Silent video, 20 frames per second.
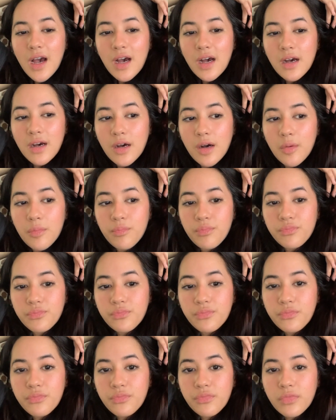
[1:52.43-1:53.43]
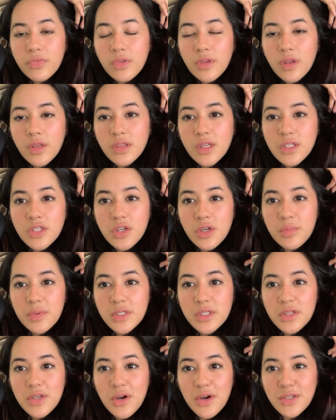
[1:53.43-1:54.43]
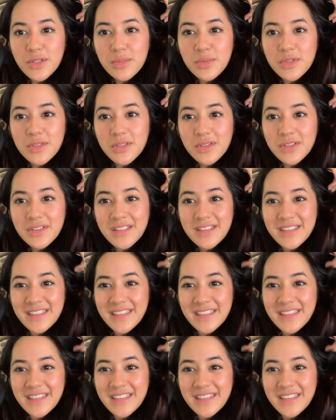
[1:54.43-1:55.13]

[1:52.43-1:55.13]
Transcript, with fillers: um, they took me to the hospital